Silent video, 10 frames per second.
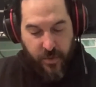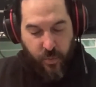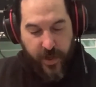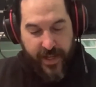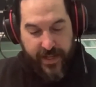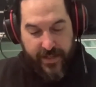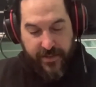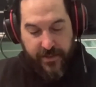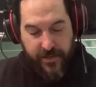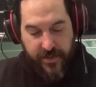
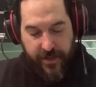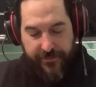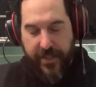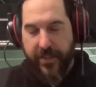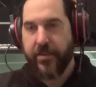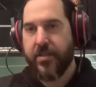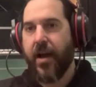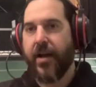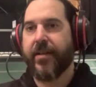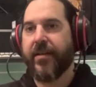when stuff that you're
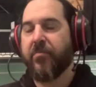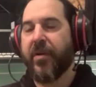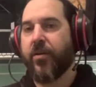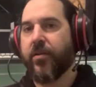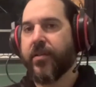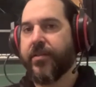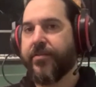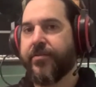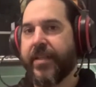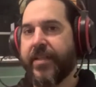talking about
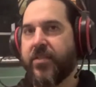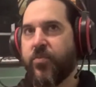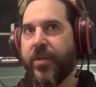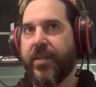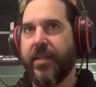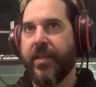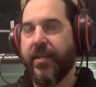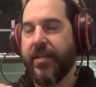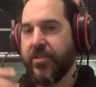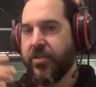conflicts with the
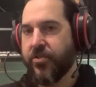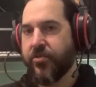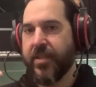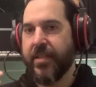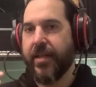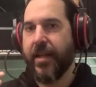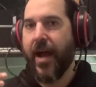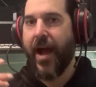history that